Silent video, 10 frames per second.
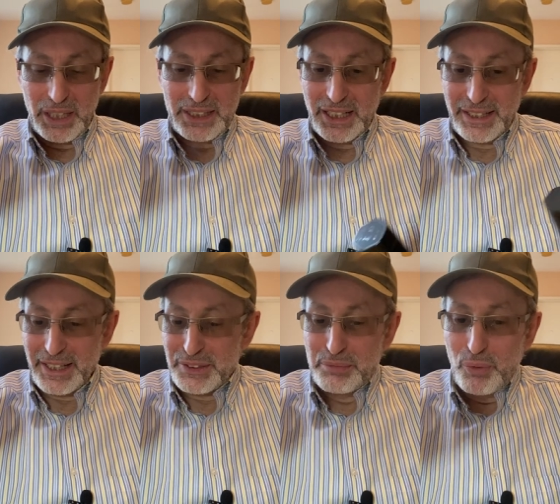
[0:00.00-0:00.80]
I can't
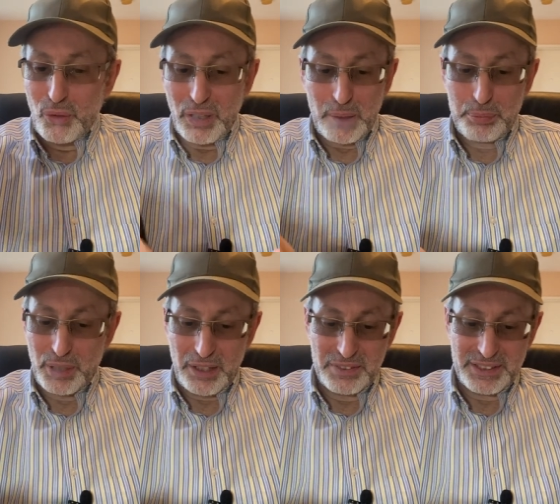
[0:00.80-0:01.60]
add more. I'll
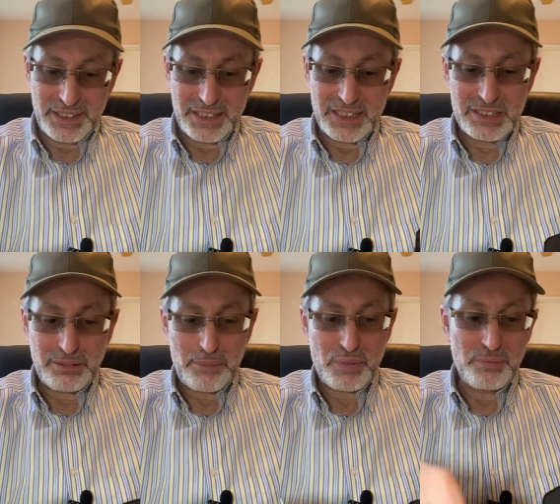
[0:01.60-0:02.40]
put everything in the
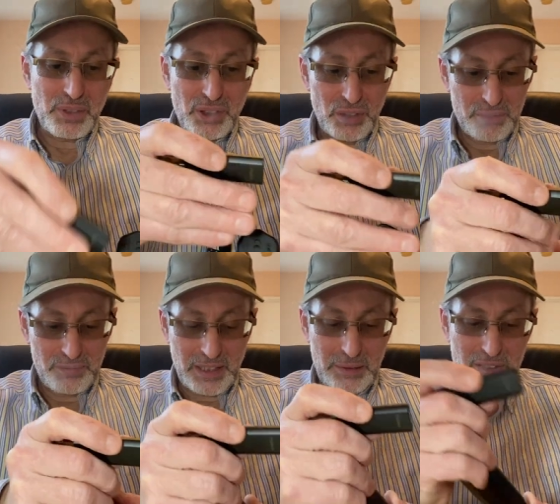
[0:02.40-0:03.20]
description below.
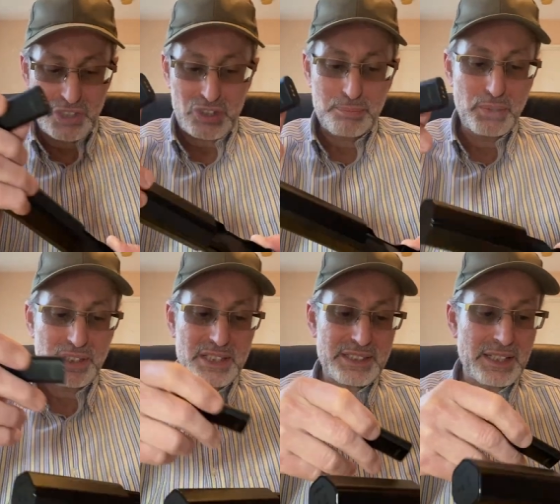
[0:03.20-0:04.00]
I'm gonna just put
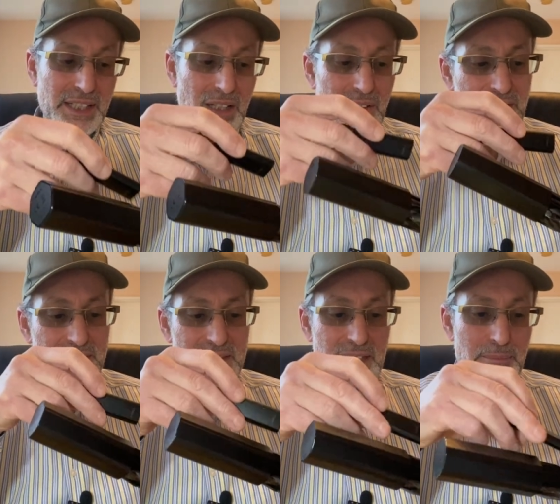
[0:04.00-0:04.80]
this in now
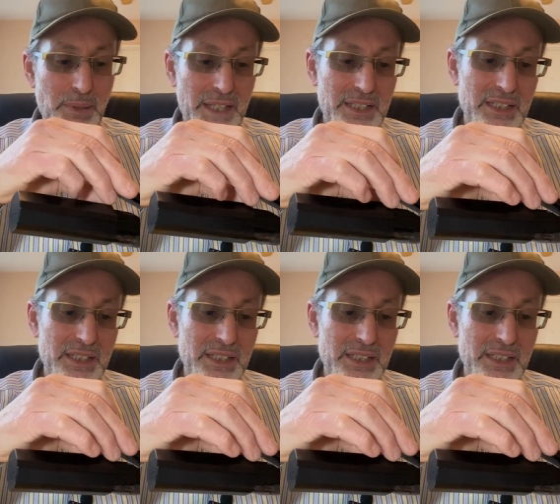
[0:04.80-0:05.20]
and back